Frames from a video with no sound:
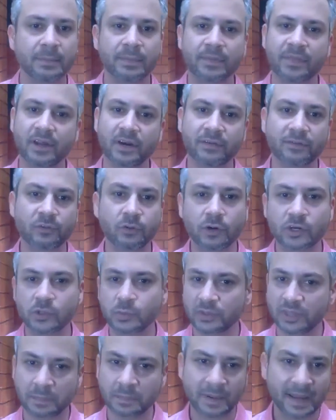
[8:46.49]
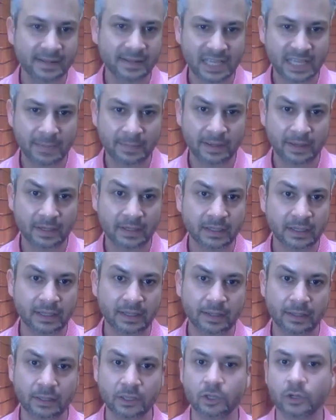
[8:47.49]
But then, of course, with the pandemic,
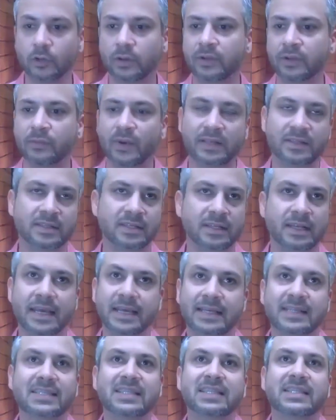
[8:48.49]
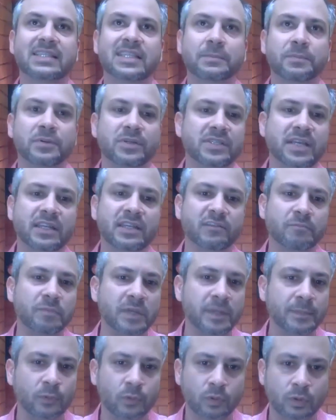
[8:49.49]
it went to like 60% of
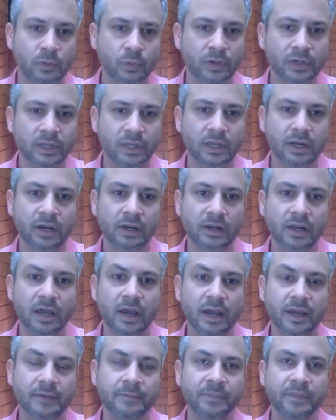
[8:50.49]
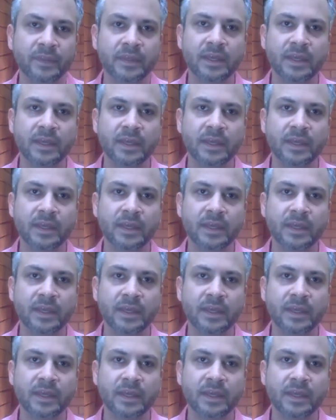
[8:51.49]
people were working online.